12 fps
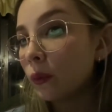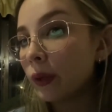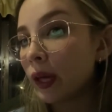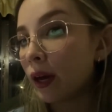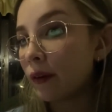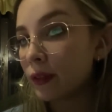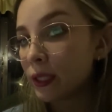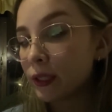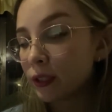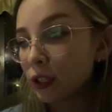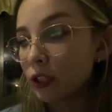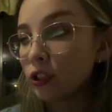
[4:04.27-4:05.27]
we have the
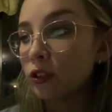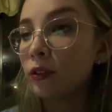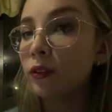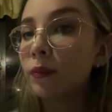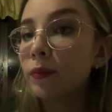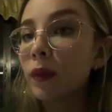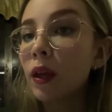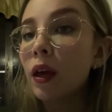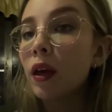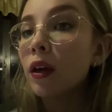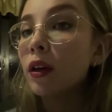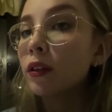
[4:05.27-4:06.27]
discussion.
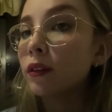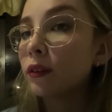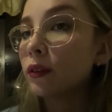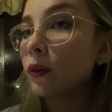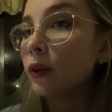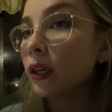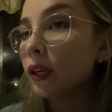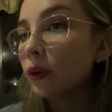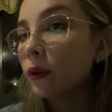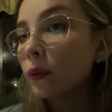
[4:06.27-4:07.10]
So here